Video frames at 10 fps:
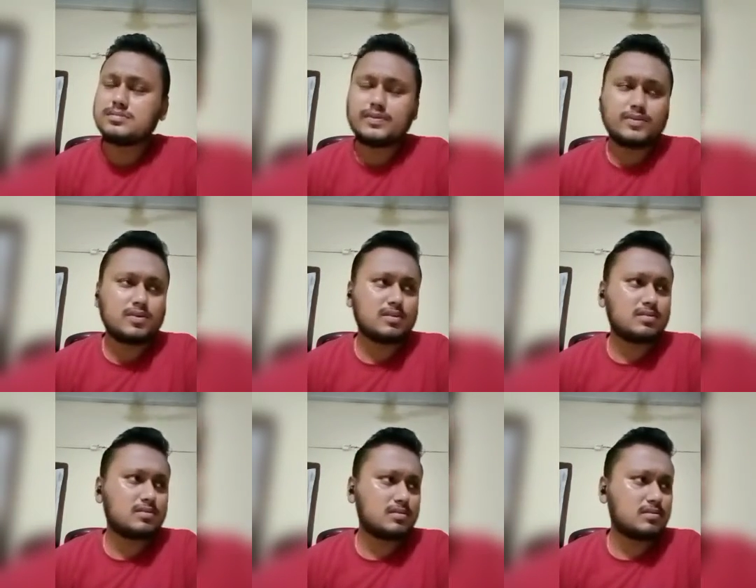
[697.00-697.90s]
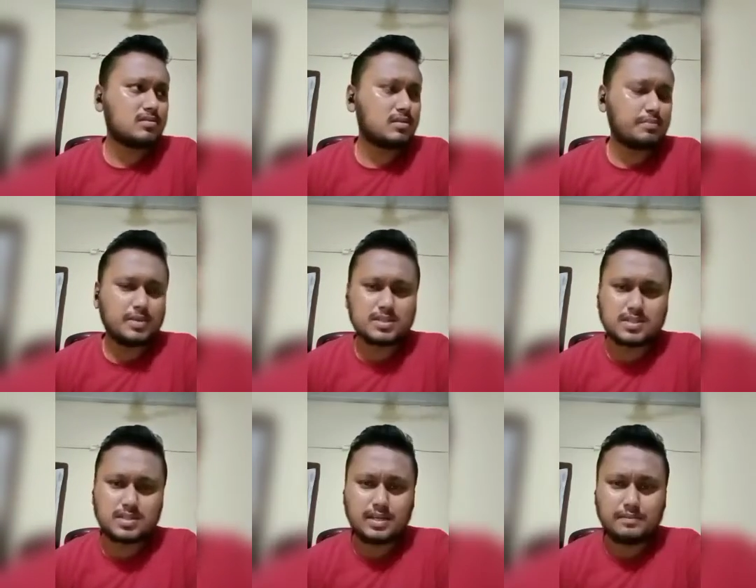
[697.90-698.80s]
I forgot the
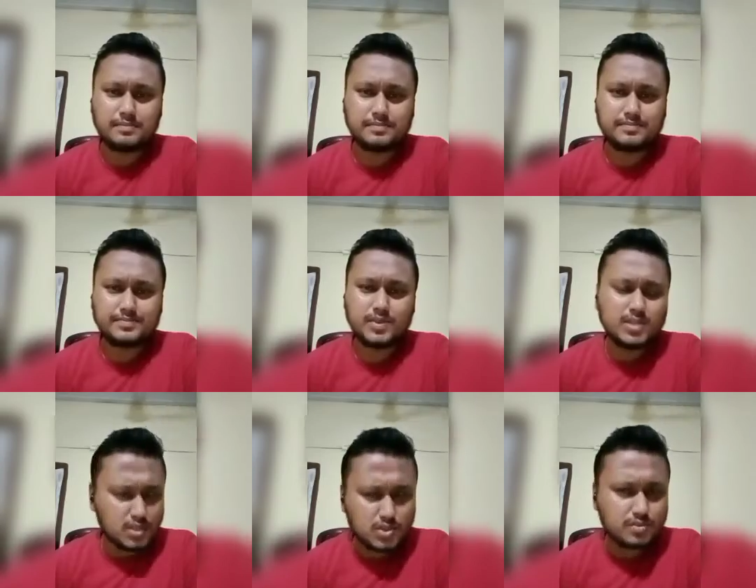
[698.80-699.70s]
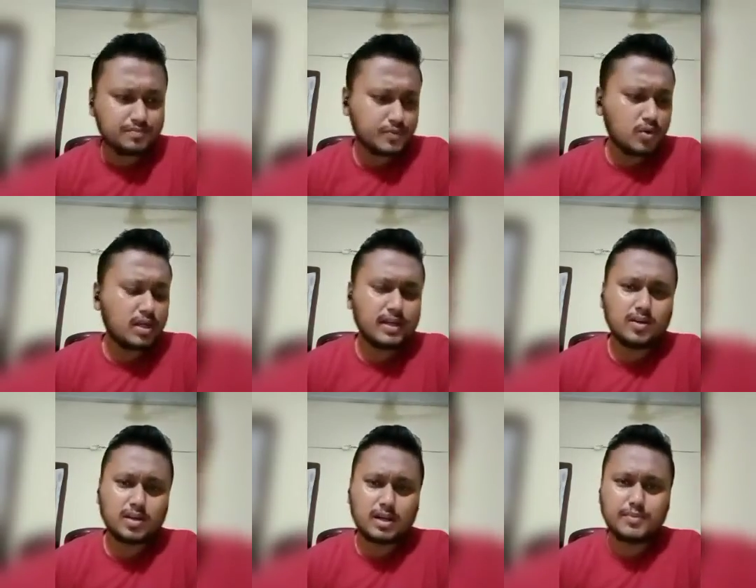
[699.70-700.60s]
person's name. You just Google it out,
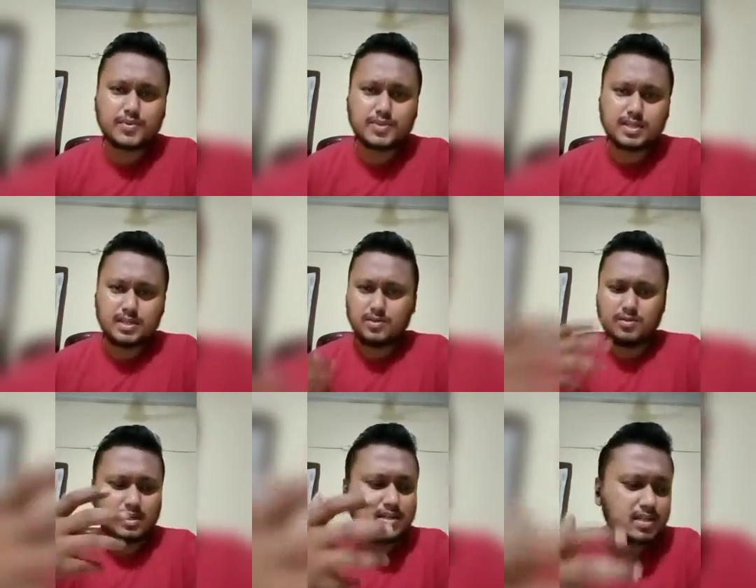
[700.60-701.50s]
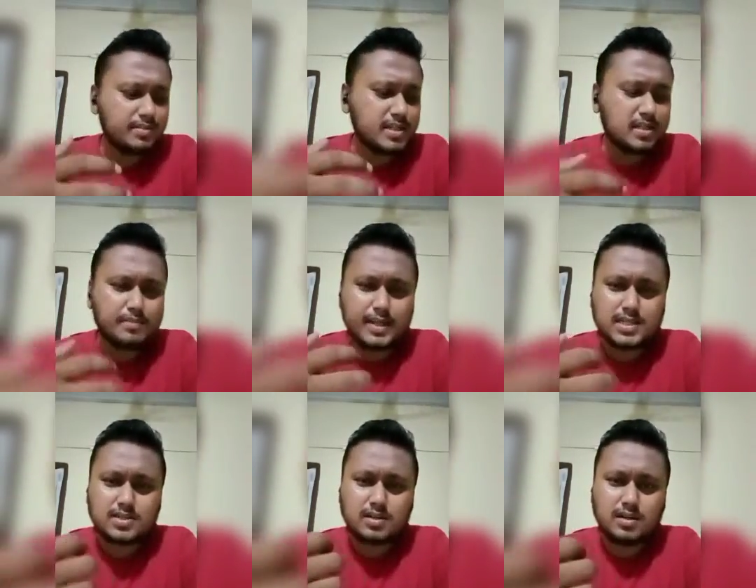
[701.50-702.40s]
you'll come to see, a discrimination
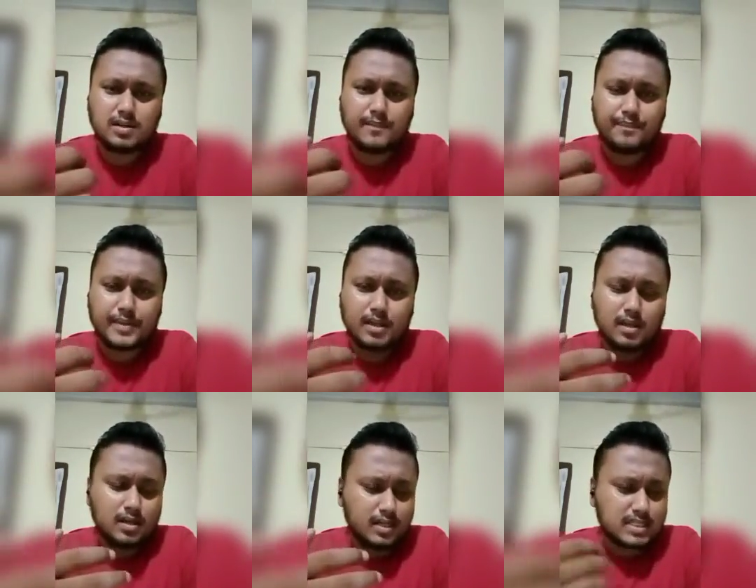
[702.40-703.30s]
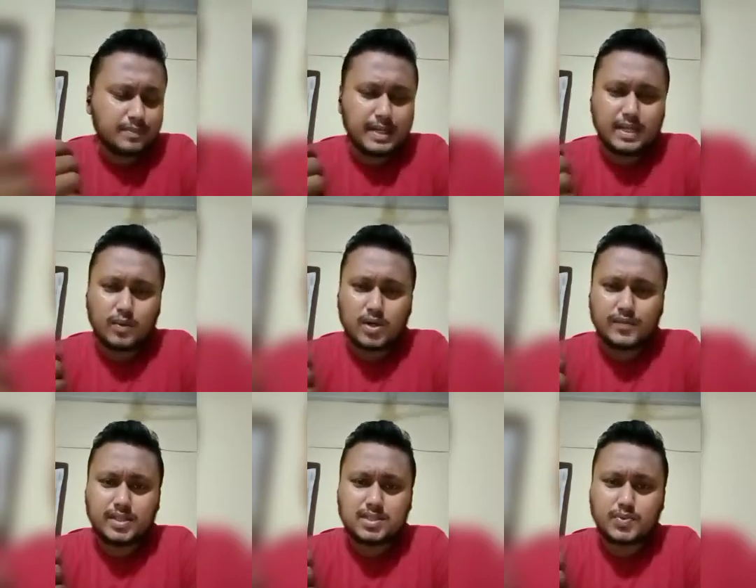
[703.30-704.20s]
based, discriminating one of
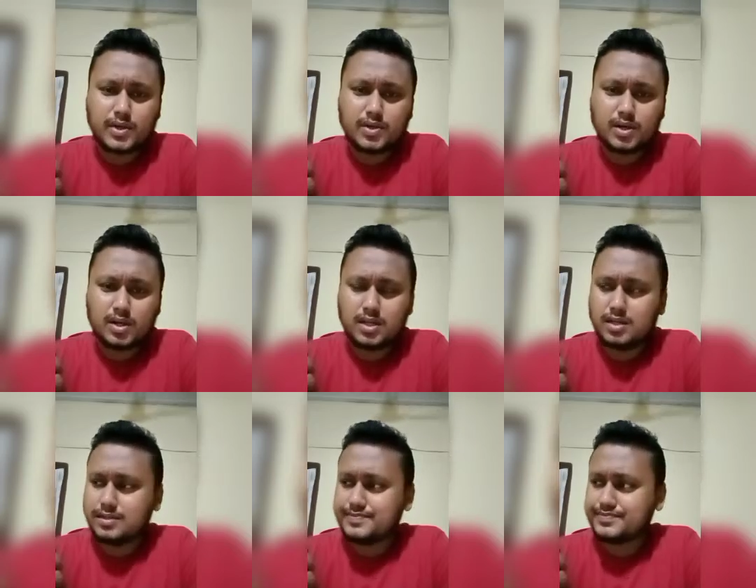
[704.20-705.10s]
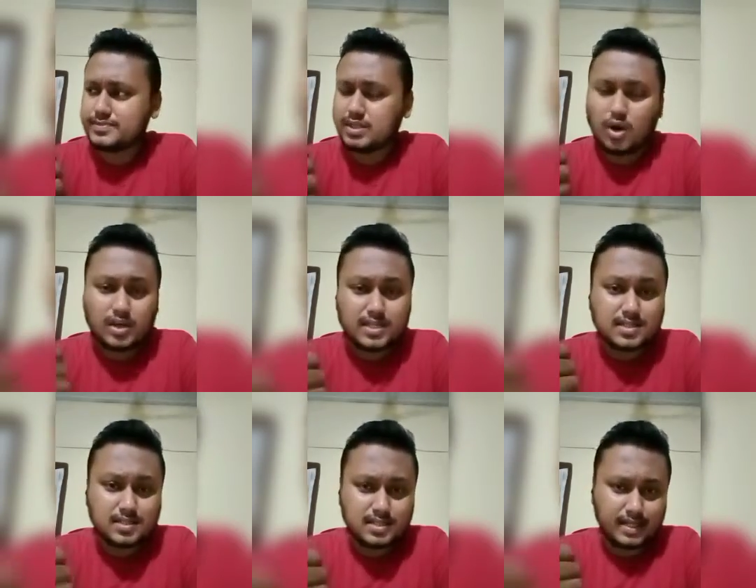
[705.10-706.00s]
this, what do you call, the
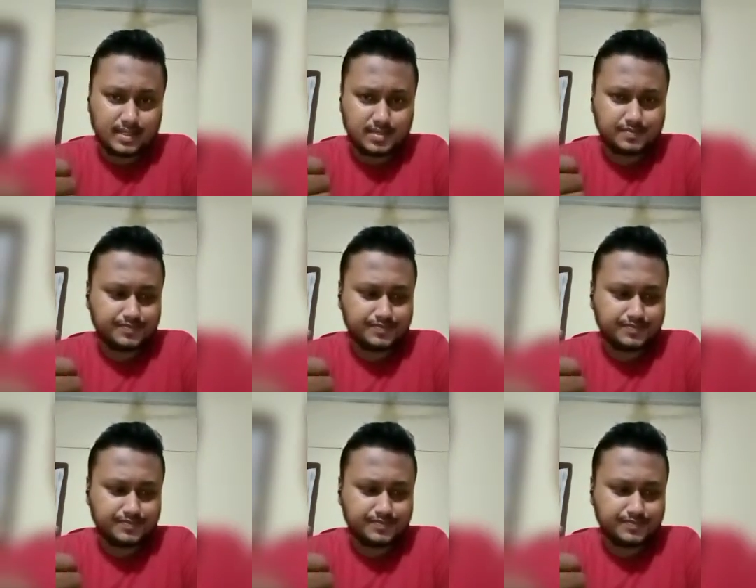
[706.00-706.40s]
northeastern states.